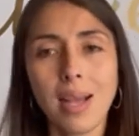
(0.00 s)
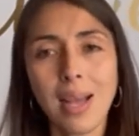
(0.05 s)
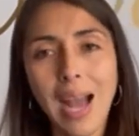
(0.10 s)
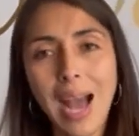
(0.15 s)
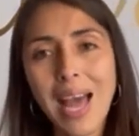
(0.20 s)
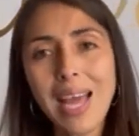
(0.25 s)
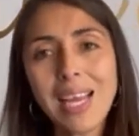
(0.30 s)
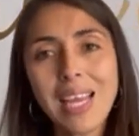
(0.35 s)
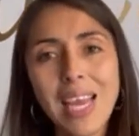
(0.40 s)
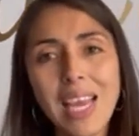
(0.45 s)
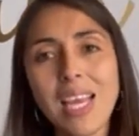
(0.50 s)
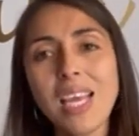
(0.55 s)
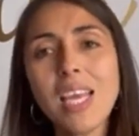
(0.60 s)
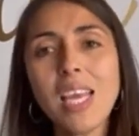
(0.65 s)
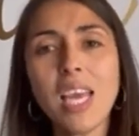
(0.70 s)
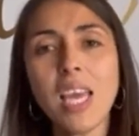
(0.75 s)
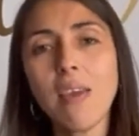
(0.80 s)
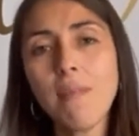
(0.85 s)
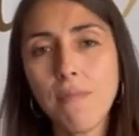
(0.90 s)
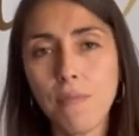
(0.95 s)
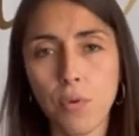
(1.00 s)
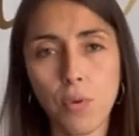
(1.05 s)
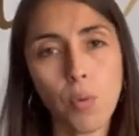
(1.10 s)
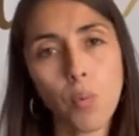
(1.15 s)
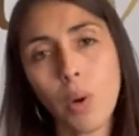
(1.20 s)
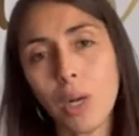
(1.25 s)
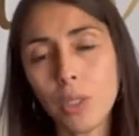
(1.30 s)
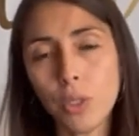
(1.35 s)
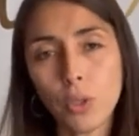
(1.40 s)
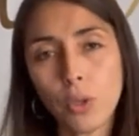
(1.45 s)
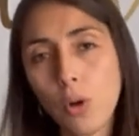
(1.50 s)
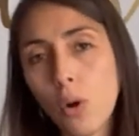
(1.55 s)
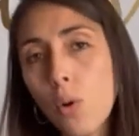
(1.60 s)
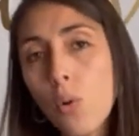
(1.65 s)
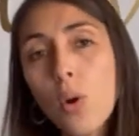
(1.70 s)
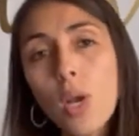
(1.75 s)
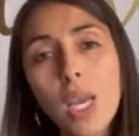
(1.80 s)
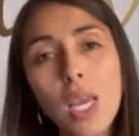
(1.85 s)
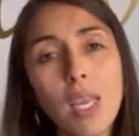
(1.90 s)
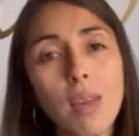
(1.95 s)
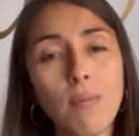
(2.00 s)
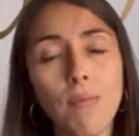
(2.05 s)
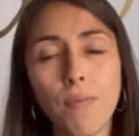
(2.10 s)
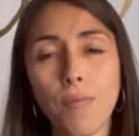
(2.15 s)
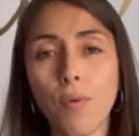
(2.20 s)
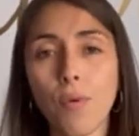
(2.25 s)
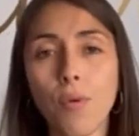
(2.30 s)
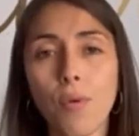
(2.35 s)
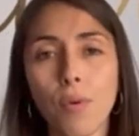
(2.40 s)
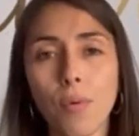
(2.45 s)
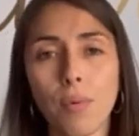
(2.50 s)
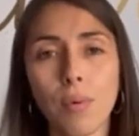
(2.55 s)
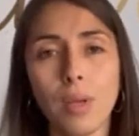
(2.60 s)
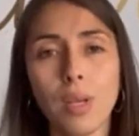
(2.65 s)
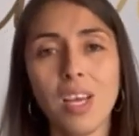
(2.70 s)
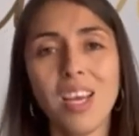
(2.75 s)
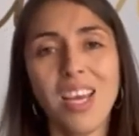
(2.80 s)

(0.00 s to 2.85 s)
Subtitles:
God can give you what you're looking for.